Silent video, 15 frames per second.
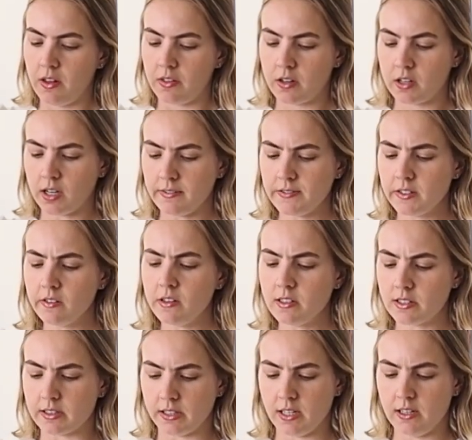The cuffs of the
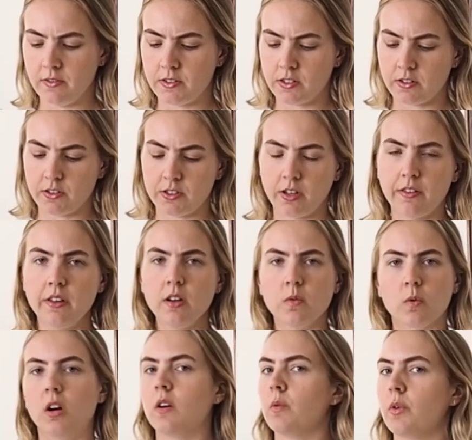sleeves, there's
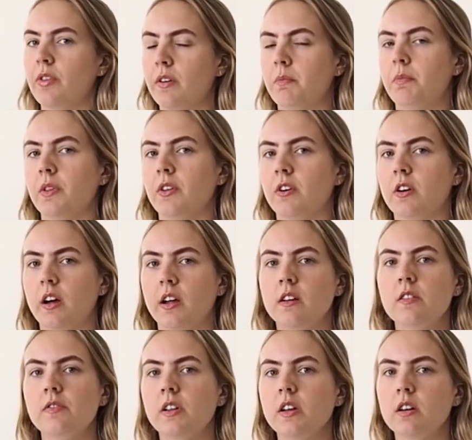nothing wrong with them, but they're
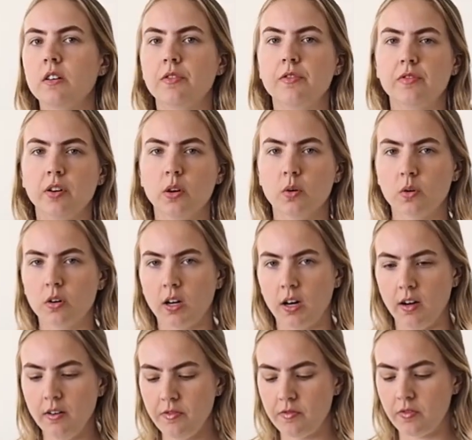kind of like a faux
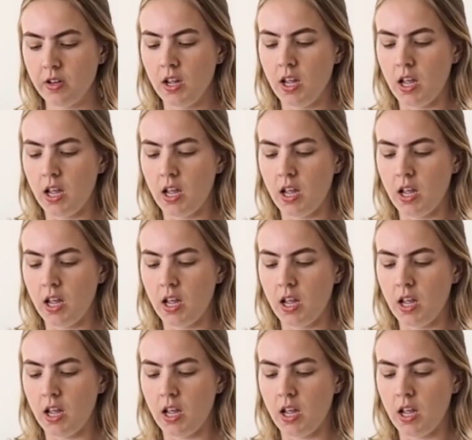cuff.